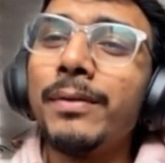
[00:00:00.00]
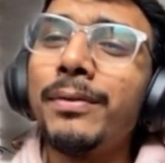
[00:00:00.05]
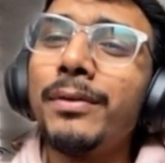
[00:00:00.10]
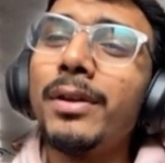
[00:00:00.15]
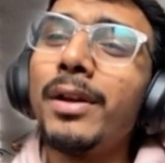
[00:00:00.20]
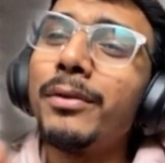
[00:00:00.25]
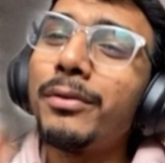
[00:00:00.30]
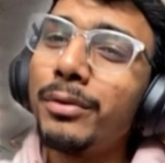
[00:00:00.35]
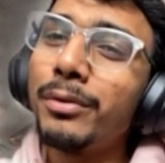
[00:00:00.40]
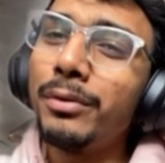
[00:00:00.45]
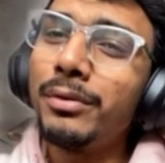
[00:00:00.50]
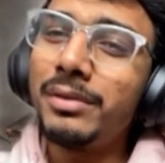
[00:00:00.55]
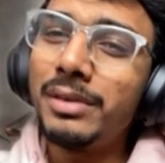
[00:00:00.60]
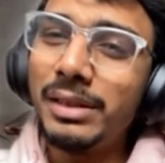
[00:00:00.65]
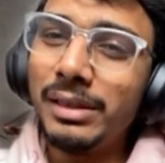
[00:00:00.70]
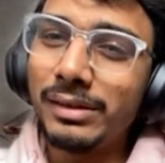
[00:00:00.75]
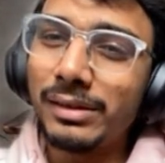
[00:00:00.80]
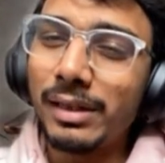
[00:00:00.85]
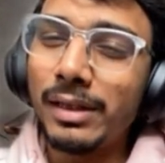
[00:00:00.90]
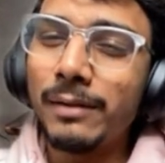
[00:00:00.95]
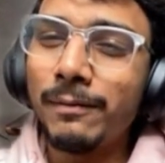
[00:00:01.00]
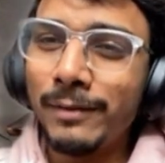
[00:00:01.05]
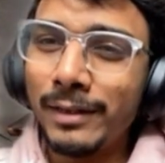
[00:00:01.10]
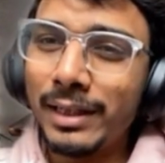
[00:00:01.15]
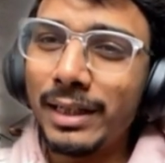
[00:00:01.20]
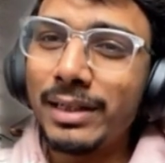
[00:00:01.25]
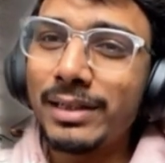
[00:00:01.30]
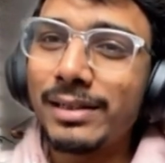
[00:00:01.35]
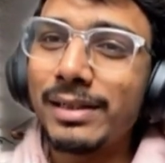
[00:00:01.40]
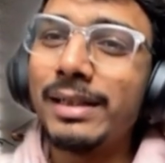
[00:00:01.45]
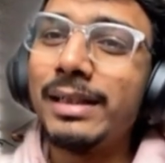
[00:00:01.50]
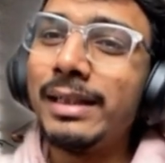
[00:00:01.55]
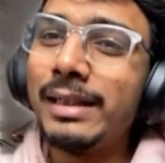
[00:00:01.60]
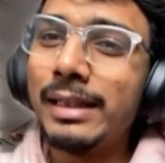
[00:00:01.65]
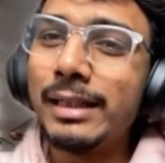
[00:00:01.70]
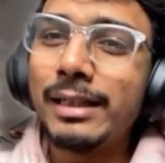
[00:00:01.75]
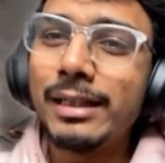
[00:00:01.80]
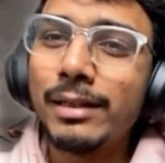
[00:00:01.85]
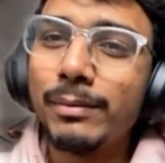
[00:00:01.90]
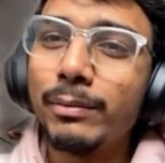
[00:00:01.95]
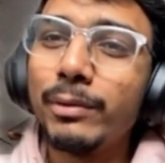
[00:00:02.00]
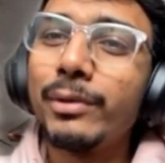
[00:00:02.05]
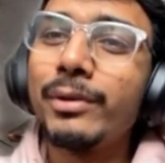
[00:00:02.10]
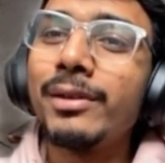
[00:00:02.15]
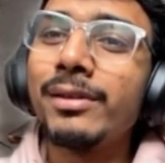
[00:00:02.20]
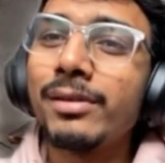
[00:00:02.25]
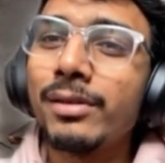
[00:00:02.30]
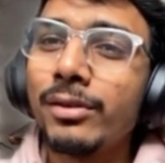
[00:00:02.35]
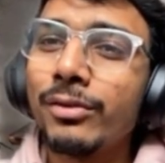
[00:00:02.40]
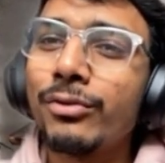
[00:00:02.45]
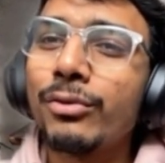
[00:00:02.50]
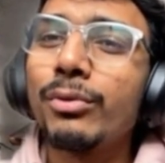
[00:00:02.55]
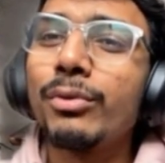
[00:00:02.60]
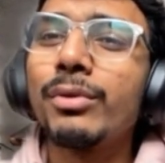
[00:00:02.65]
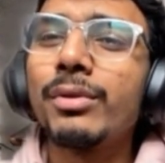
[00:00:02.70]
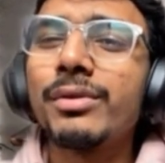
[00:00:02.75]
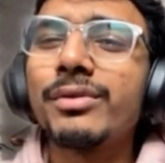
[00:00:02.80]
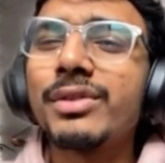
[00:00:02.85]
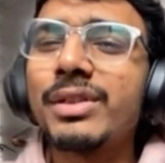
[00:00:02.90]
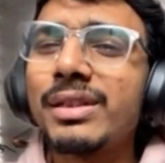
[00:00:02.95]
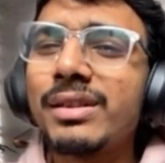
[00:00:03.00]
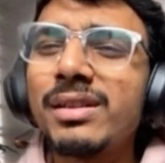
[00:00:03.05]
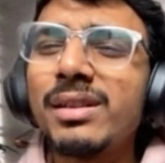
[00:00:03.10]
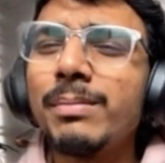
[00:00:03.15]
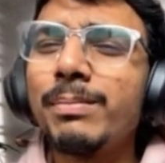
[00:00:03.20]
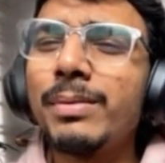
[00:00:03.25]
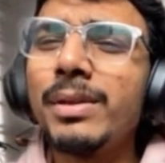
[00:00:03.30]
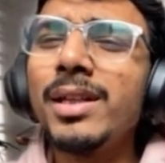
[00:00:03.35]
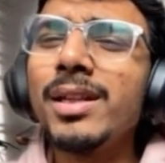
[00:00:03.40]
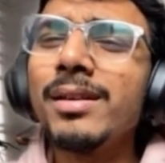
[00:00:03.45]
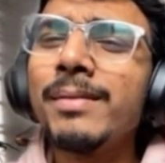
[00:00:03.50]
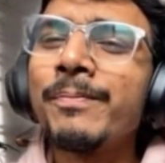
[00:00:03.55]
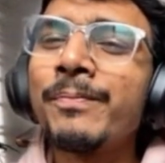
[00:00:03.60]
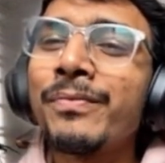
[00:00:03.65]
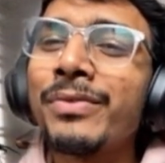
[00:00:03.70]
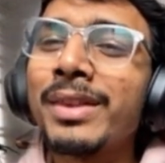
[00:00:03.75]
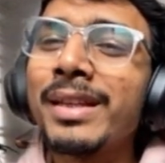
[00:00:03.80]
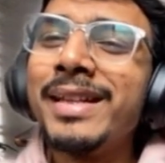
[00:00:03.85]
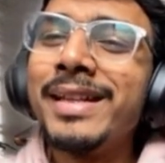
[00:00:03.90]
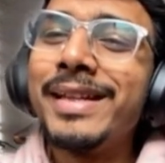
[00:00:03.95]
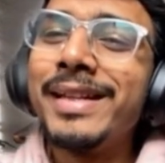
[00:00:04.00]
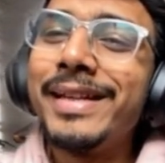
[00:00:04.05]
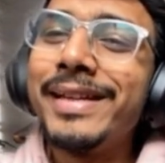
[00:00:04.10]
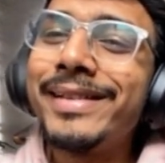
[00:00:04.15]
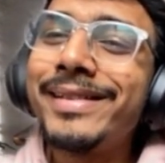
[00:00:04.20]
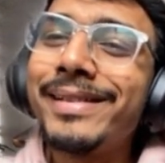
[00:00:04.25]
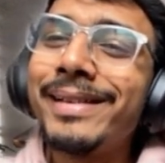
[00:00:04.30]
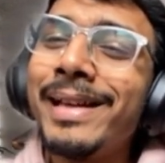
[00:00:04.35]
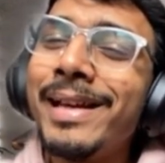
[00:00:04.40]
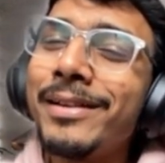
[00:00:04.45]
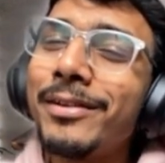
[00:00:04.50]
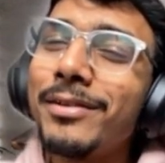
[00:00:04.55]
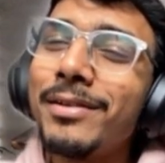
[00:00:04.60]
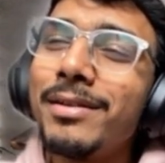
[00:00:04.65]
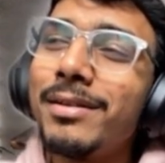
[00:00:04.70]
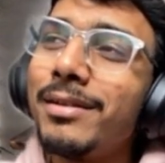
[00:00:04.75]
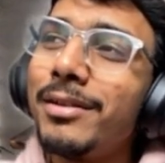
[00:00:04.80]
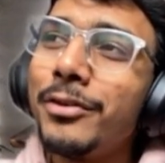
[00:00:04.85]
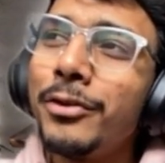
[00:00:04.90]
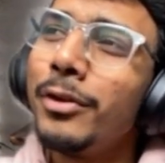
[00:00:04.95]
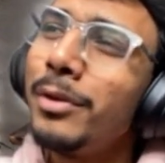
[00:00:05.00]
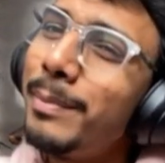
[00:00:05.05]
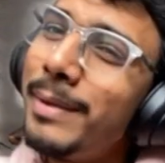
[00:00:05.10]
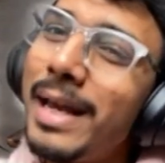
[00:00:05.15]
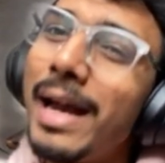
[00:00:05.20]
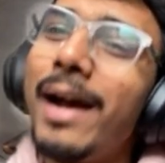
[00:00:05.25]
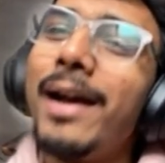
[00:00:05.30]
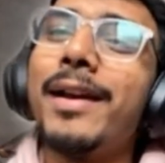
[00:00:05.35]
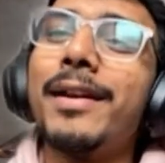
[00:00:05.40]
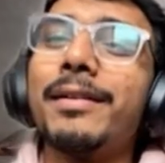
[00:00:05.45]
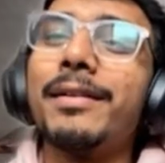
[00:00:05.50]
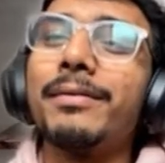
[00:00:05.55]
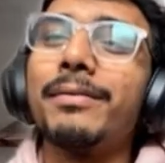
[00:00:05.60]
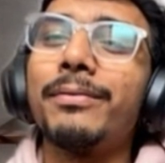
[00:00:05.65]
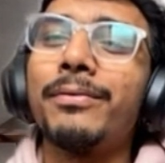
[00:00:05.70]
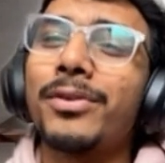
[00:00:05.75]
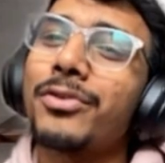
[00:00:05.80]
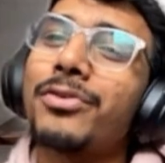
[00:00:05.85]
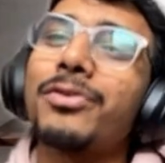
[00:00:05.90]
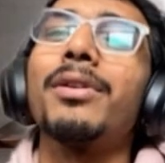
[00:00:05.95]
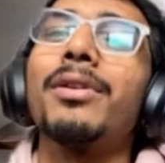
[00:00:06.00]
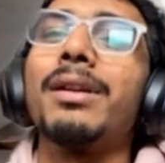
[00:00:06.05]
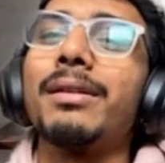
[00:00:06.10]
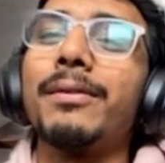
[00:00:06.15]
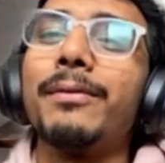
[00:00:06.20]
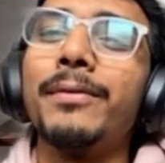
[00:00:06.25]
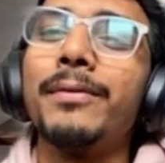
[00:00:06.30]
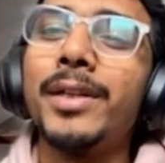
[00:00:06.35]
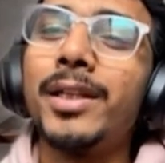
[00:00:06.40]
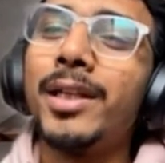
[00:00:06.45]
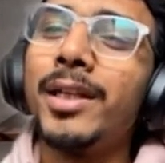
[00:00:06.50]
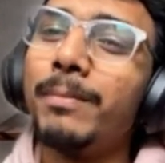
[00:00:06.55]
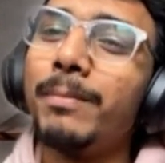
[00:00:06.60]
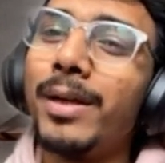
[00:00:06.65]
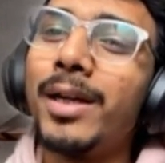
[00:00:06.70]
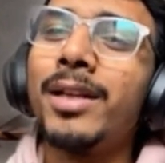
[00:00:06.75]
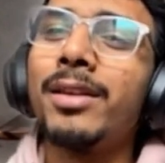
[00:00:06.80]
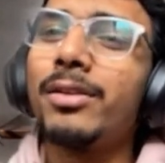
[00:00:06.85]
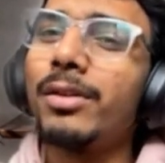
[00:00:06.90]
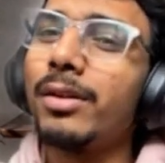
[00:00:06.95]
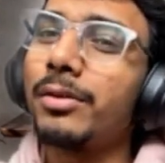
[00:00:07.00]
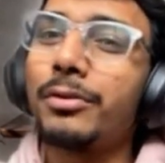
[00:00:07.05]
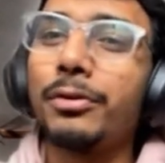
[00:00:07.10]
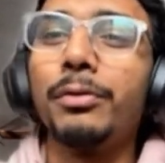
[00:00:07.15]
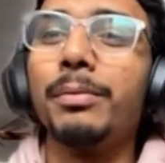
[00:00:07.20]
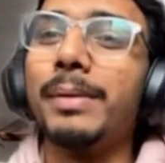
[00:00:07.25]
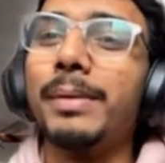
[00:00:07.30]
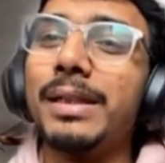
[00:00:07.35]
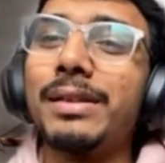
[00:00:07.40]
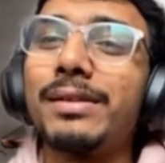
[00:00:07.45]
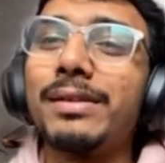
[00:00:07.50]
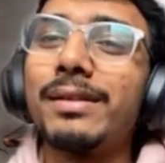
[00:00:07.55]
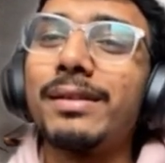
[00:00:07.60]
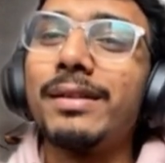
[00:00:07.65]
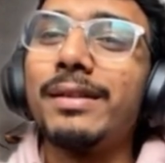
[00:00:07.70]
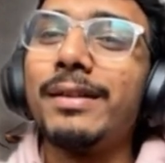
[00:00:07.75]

if you have 2-3 certification in AWS, Azure, GCP, it's like you'll be hired for sure within month or 2 months.